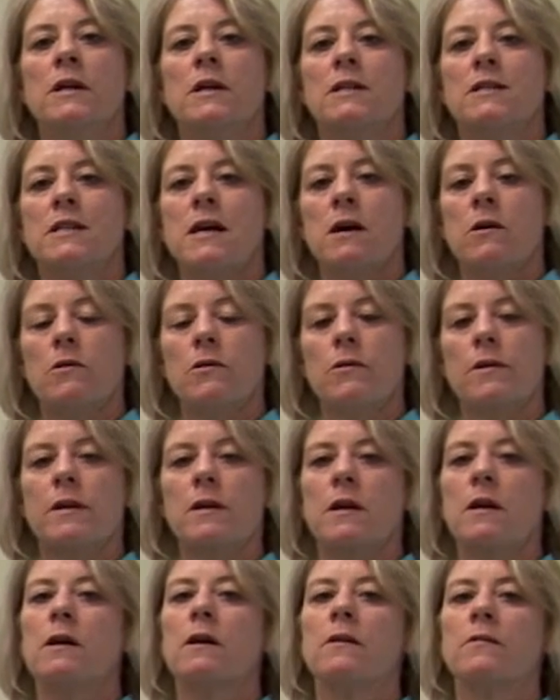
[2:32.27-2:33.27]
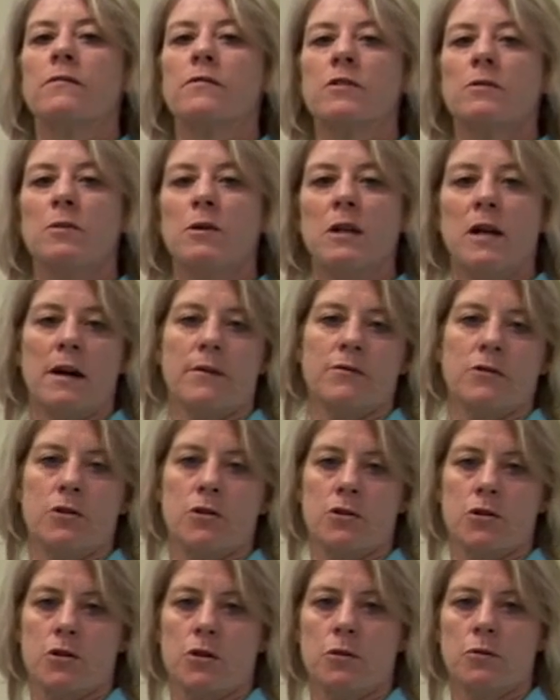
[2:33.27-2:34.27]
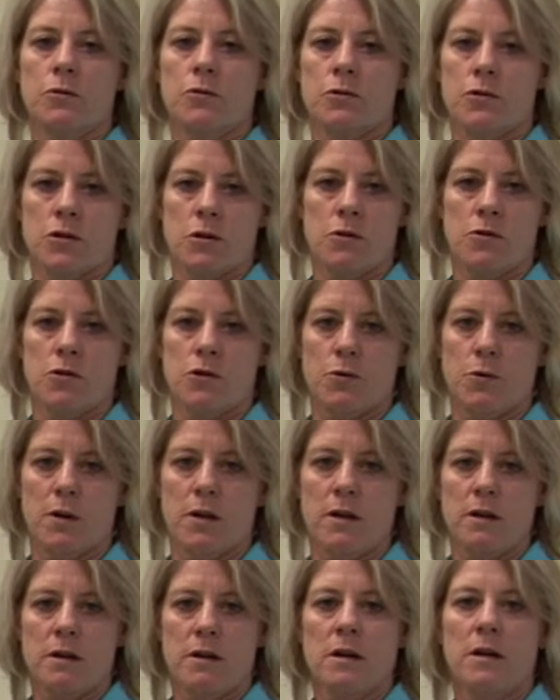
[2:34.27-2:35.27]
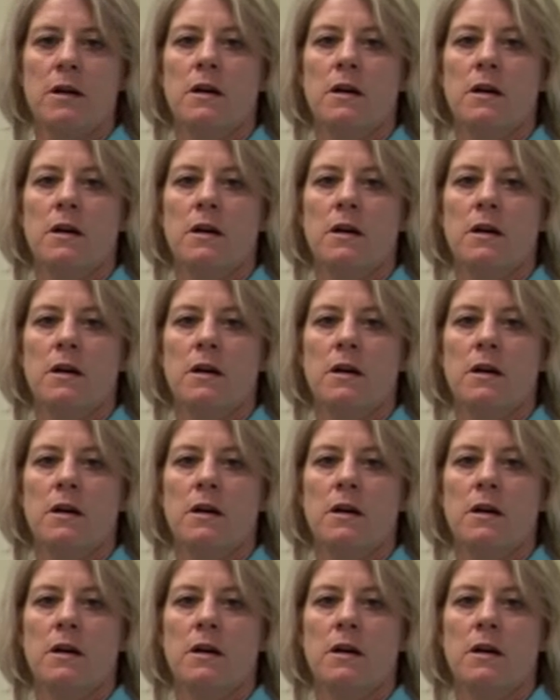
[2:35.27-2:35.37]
is how you get comfortable after your shoulder surgery.